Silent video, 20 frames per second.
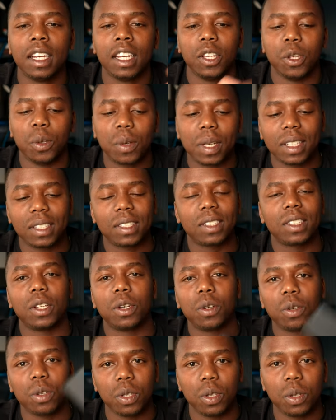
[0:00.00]
You can
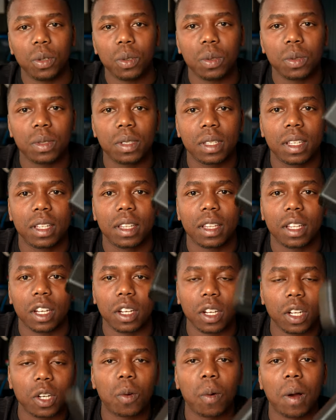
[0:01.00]
still use the
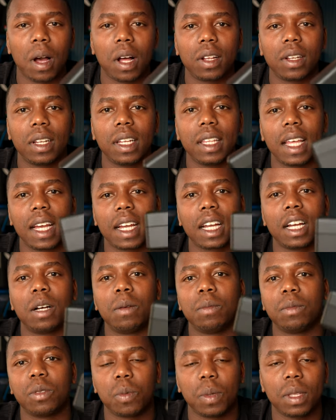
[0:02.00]
good quality that
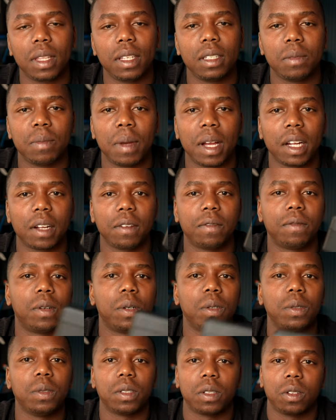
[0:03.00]
comes with these
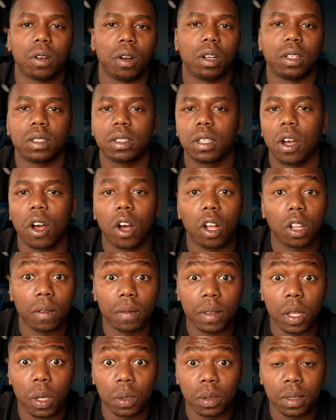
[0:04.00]
microphones across all
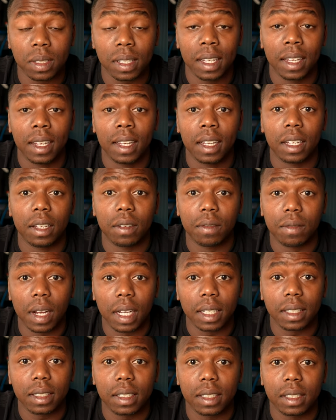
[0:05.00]
of those
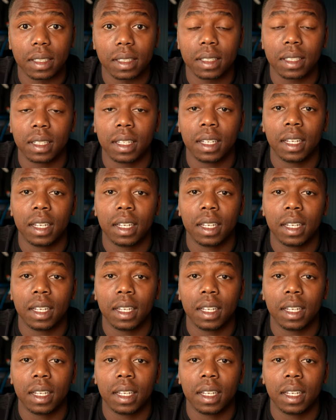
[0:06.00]
devices.